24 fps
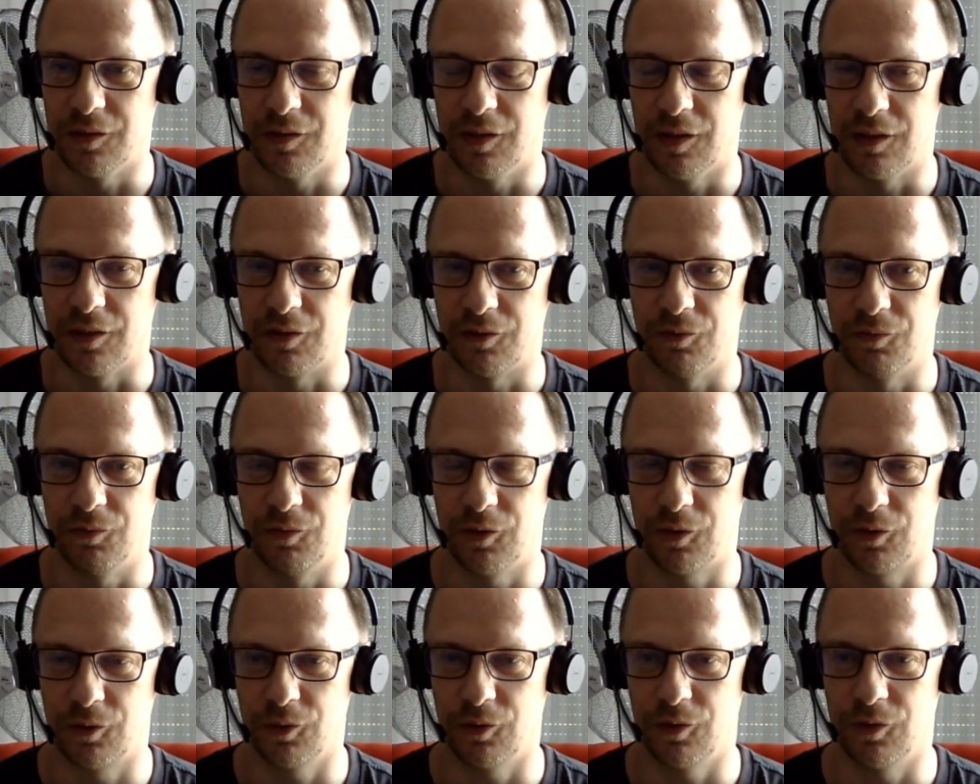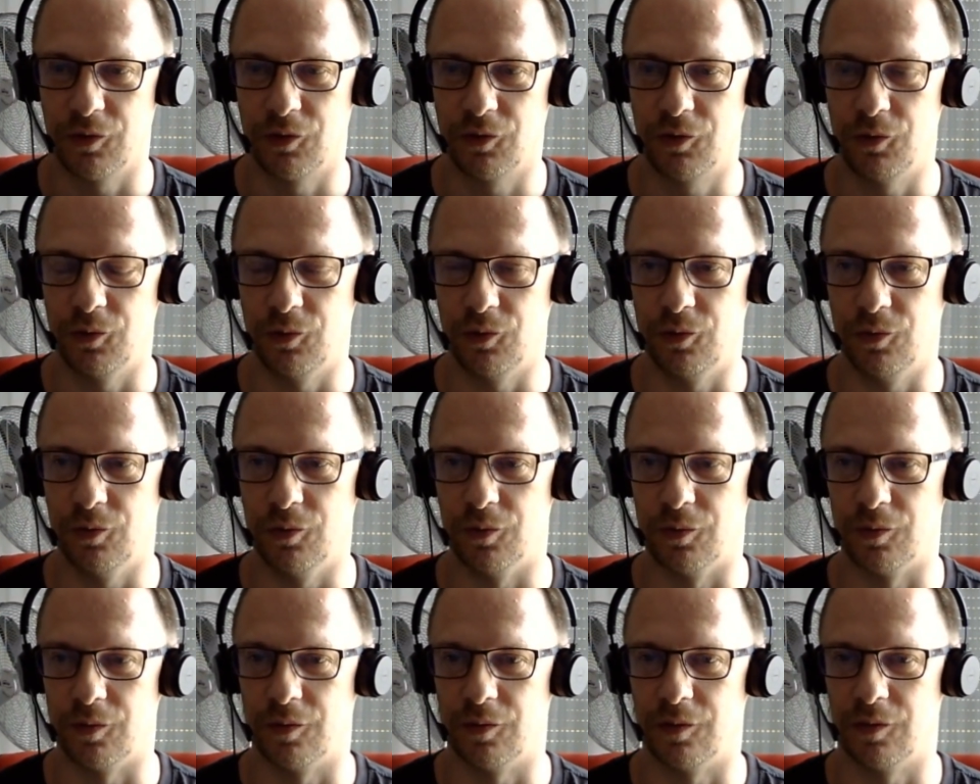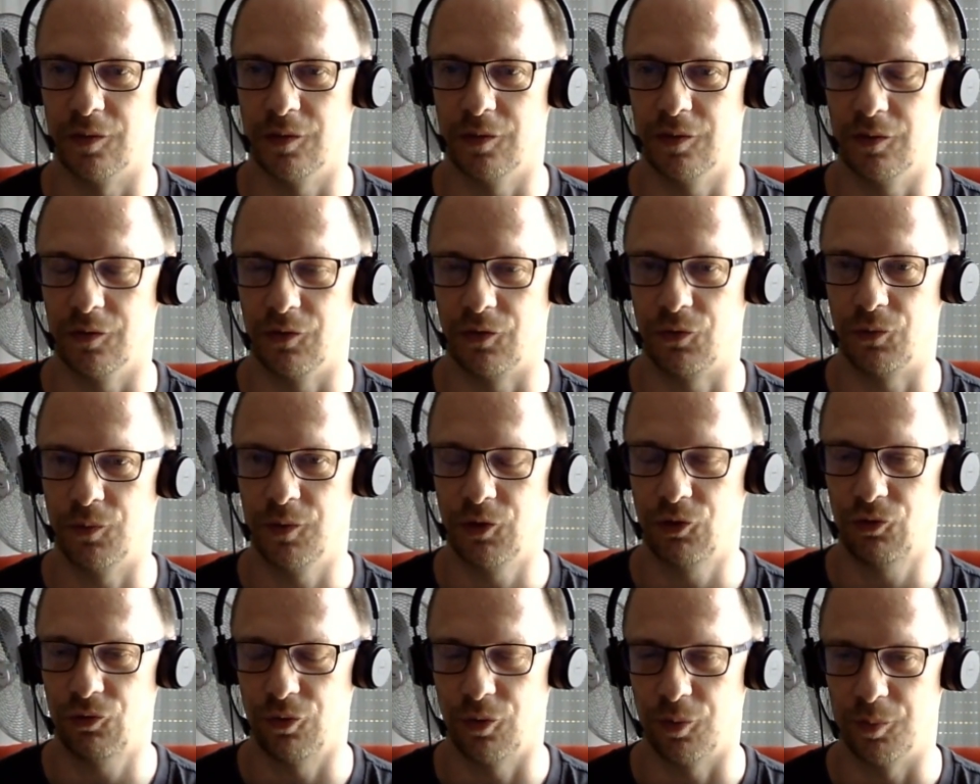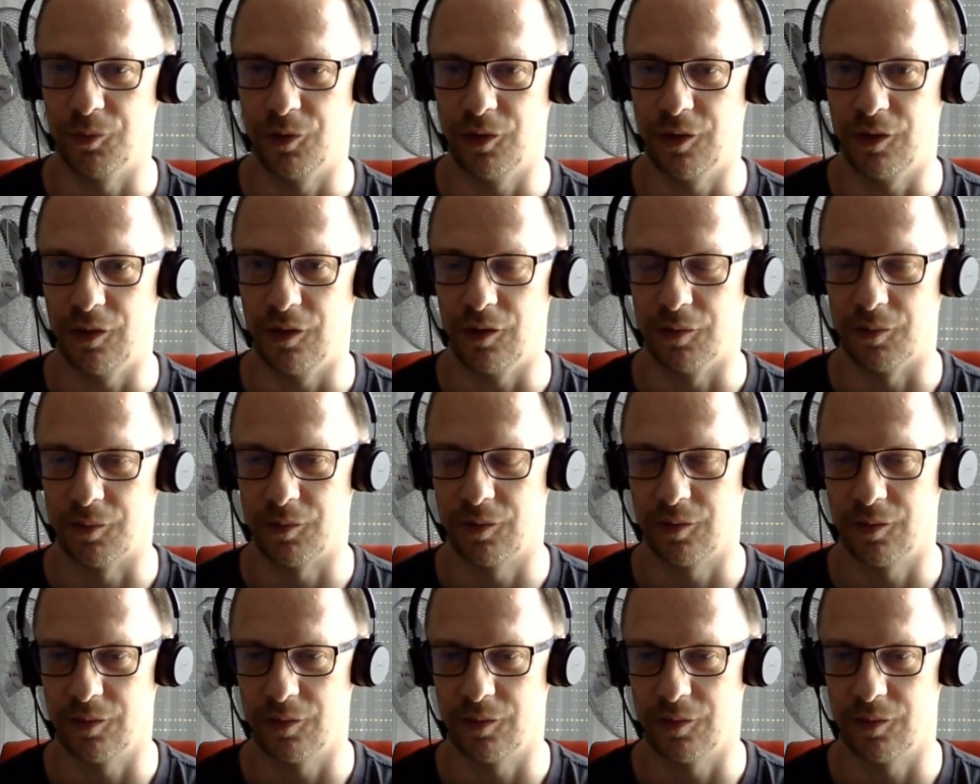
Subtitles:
that we are going to switch from the